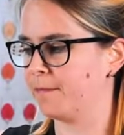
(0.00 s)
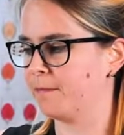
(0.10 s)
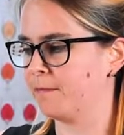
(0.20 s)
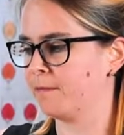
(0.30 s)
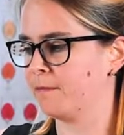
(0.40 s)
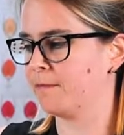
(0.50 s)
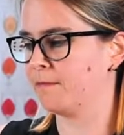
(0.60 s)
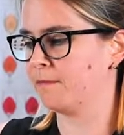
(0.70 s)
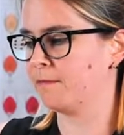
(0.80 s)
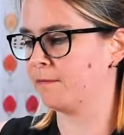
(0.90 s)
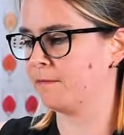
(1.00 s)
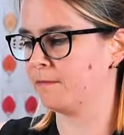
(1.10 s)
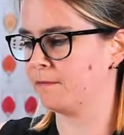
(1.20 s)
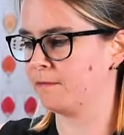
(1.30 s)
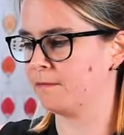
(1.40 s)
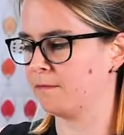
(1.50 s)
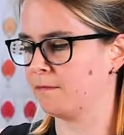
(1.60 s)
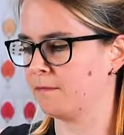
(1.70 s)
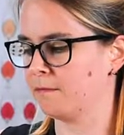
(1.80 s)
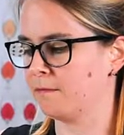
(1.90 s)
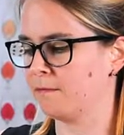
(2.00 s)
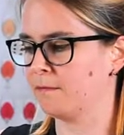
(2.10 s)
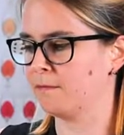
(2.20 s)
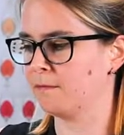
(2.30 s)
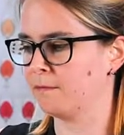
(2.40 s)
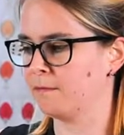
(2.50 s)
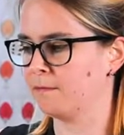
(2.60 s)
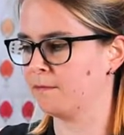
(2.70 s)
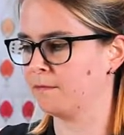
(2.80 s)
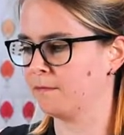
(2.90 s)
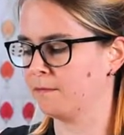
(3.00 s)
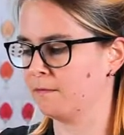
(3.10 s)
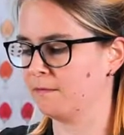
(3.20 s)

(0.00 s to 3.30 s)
Nobody speaks.